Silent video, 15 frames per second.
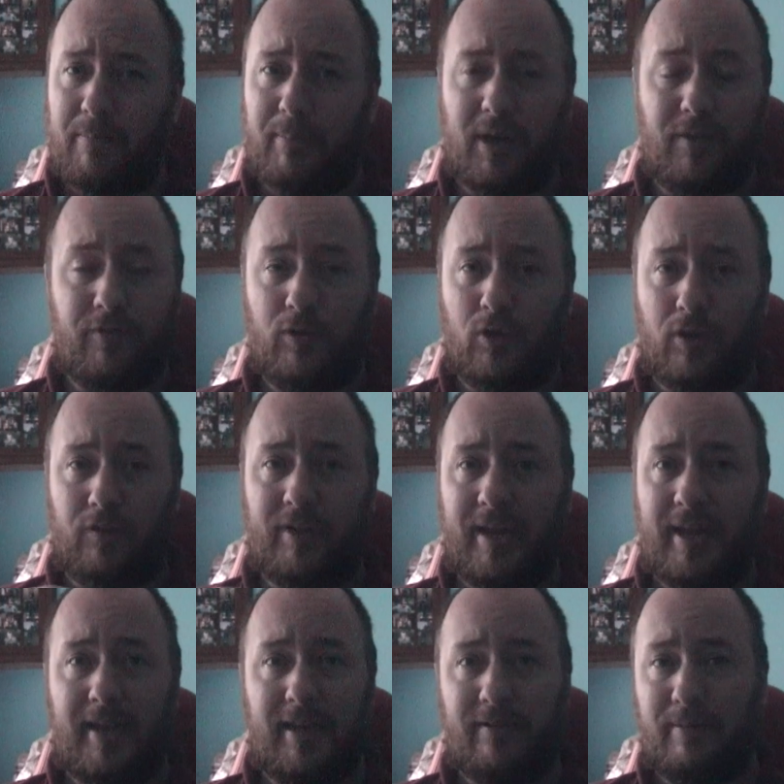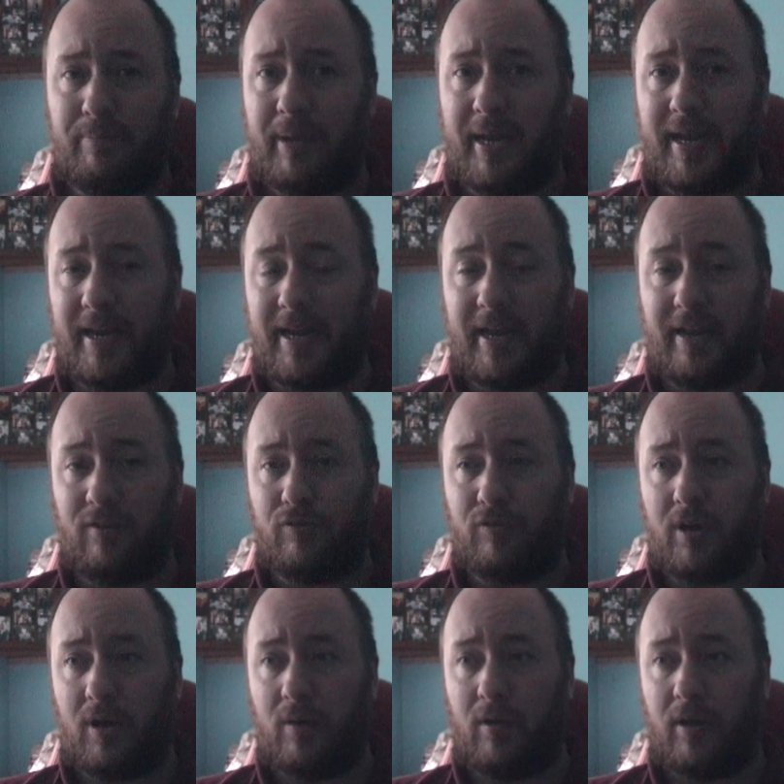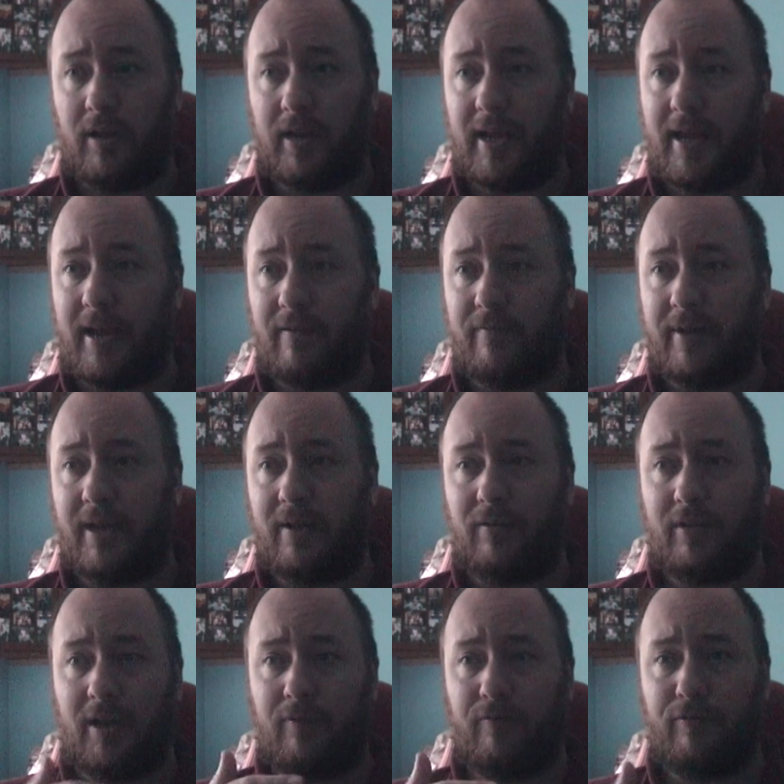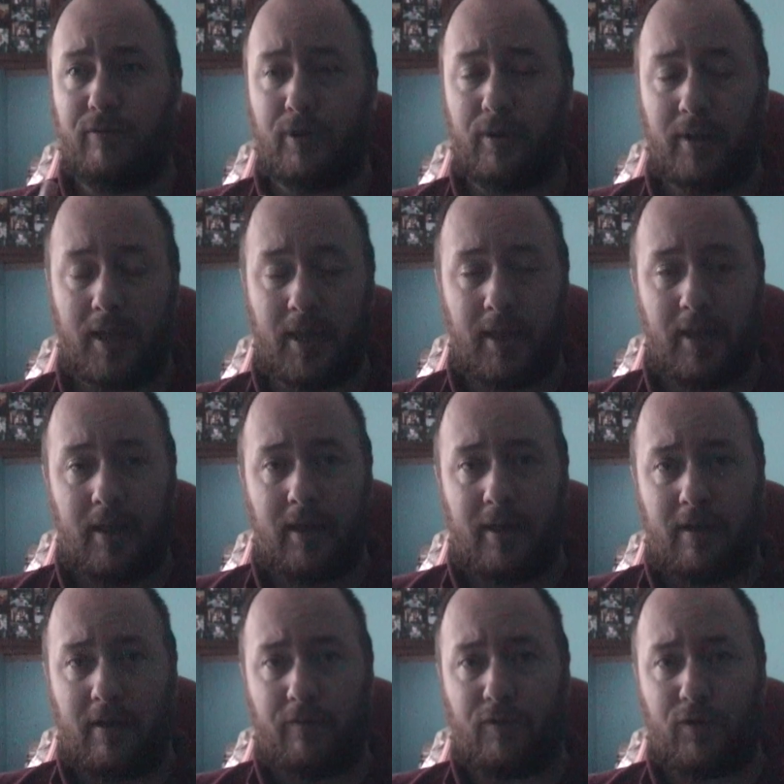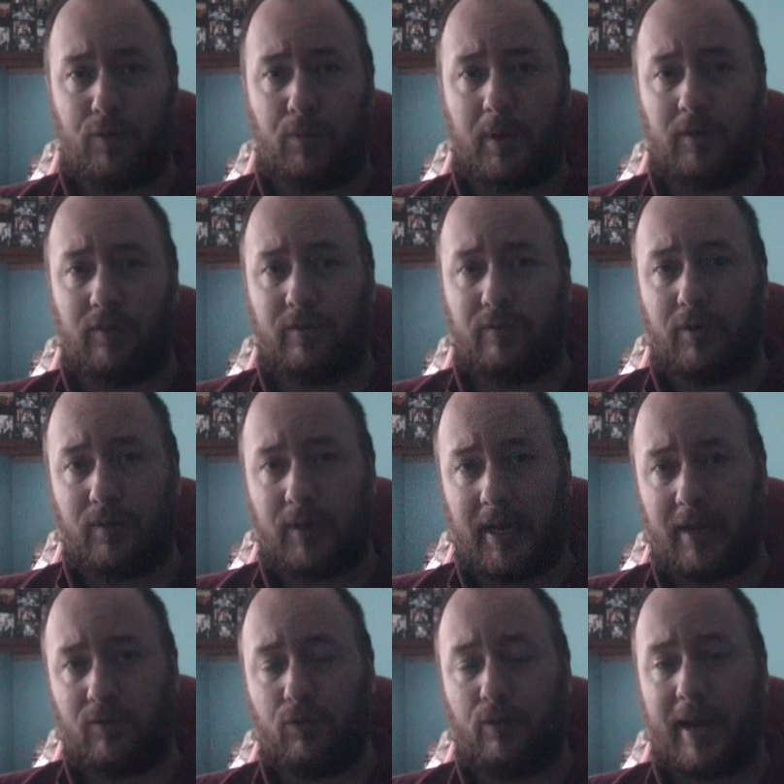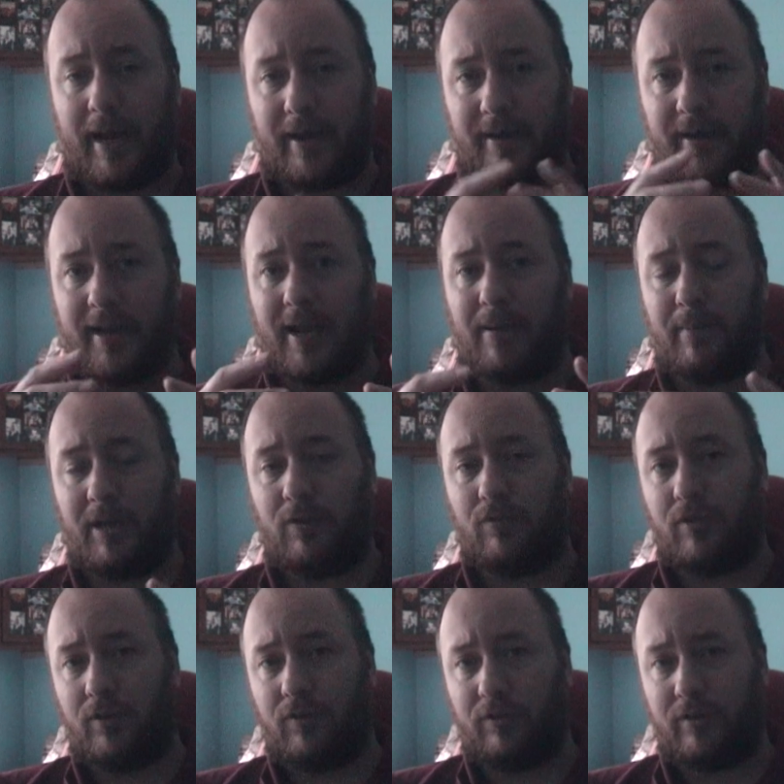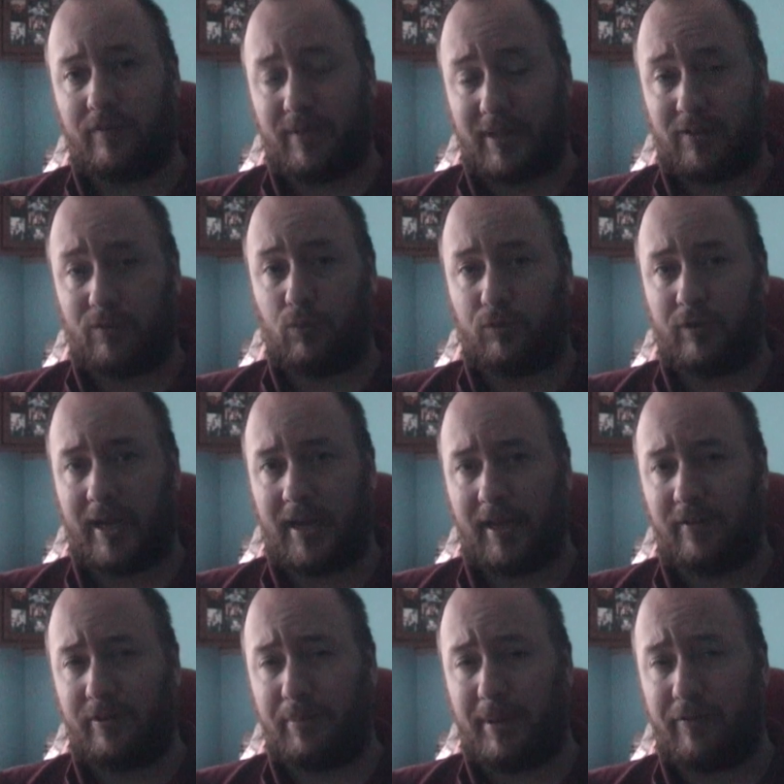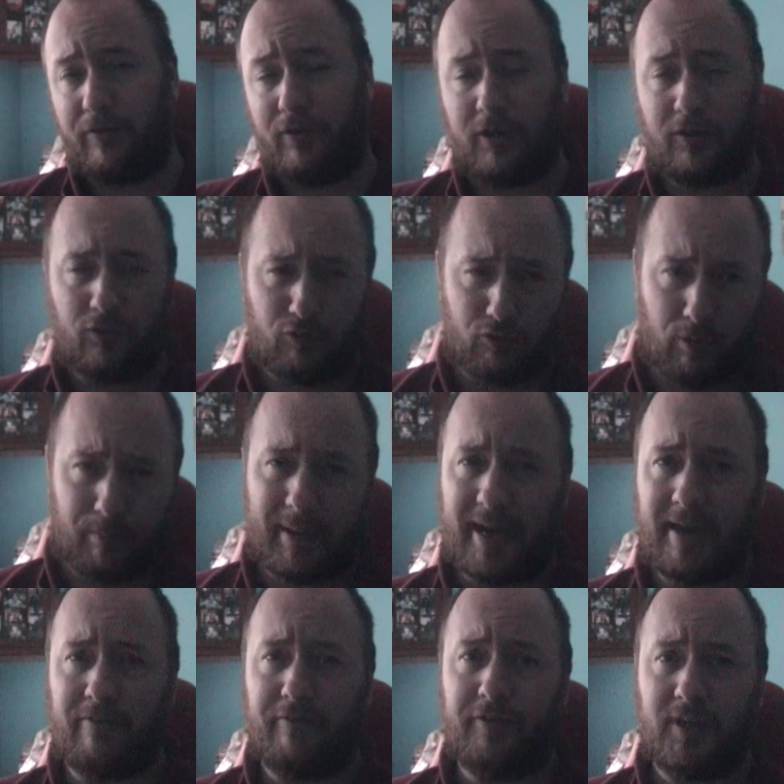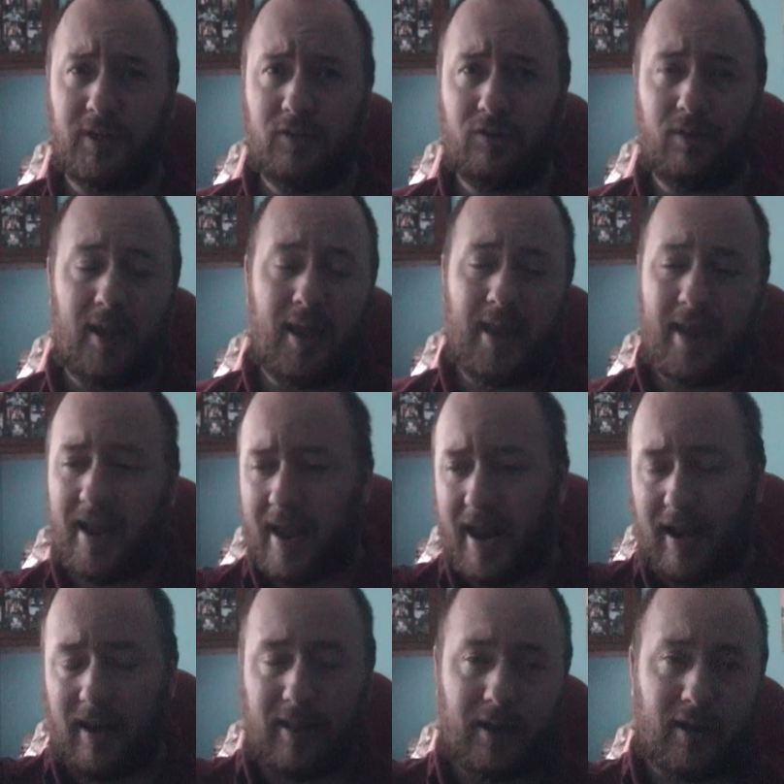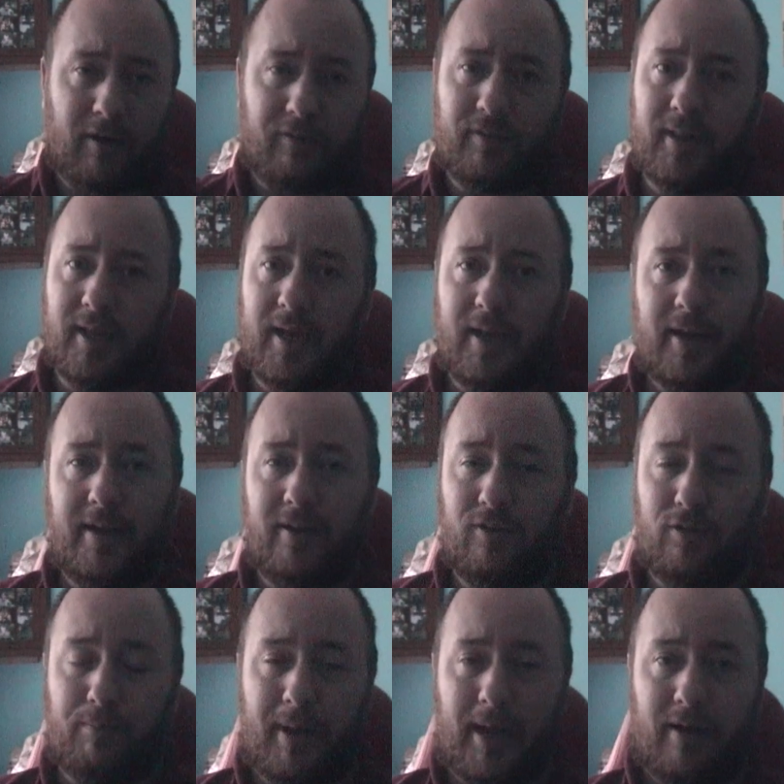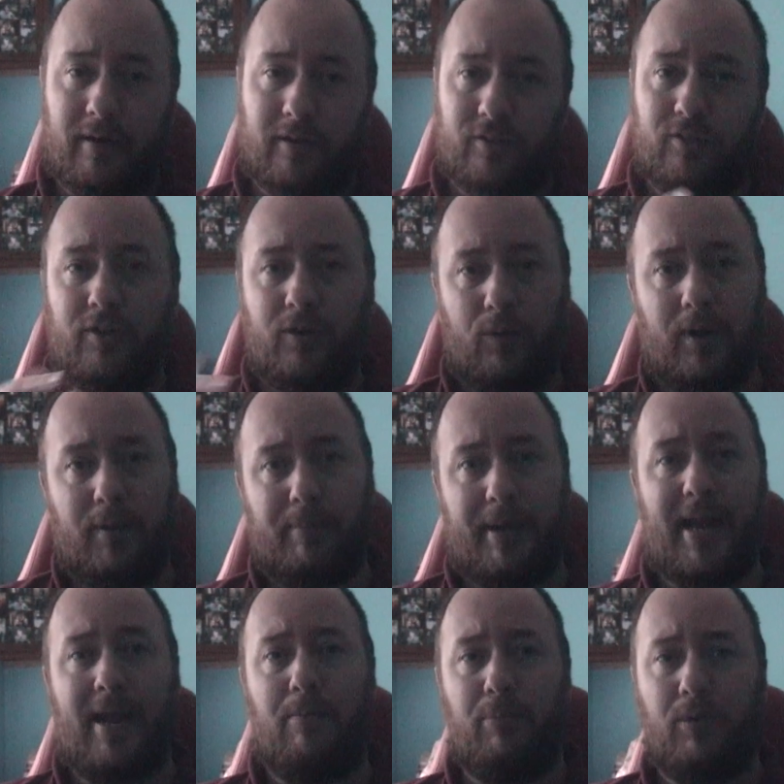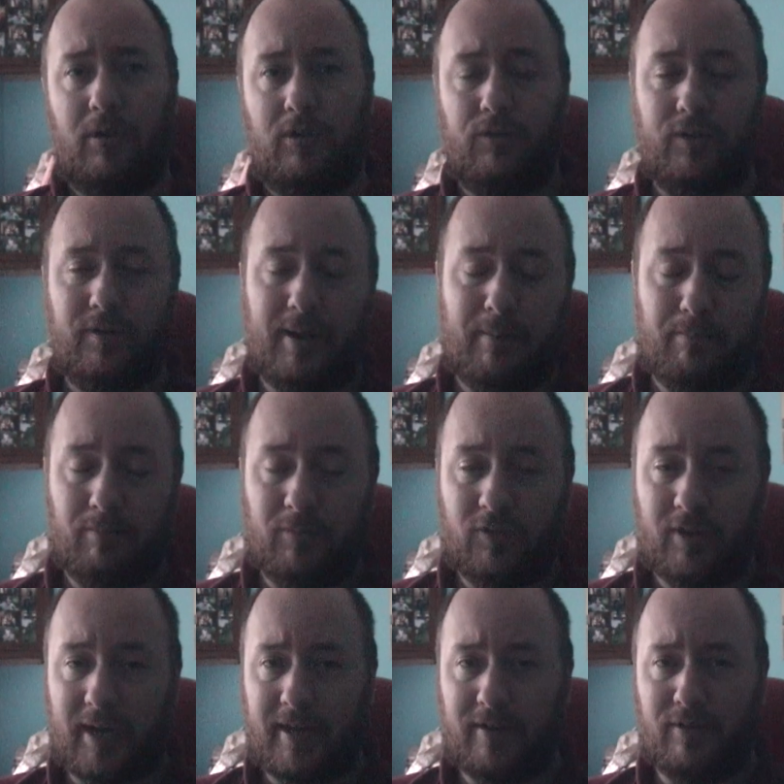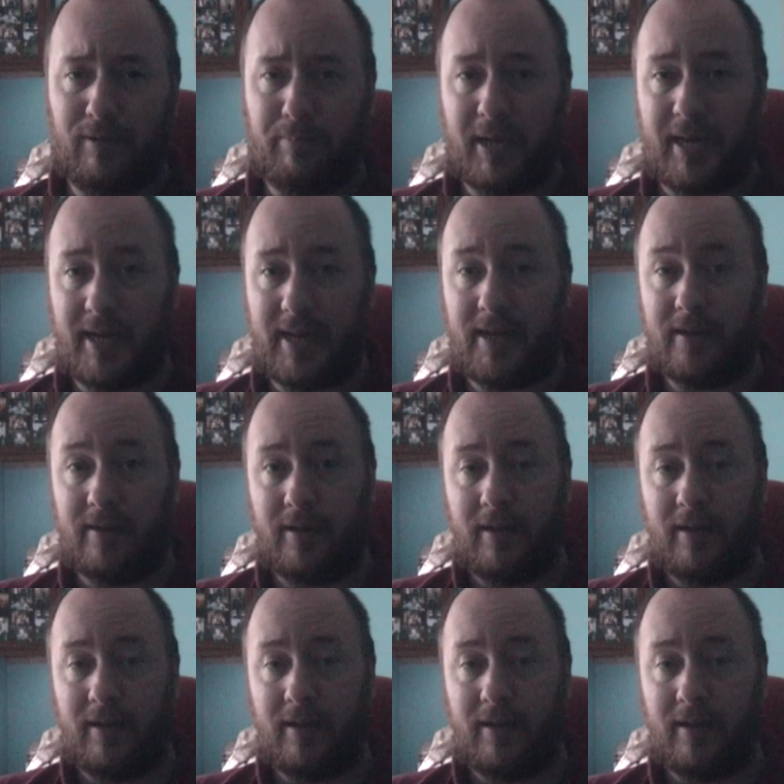but if you've got a 1080p intro like I have now done for a few ones, I've got the actual handycam intros and stuff, that's all 1080p footage. Drop that in first, anything after that, it doesn't matter, it's still going to be output as a 1080p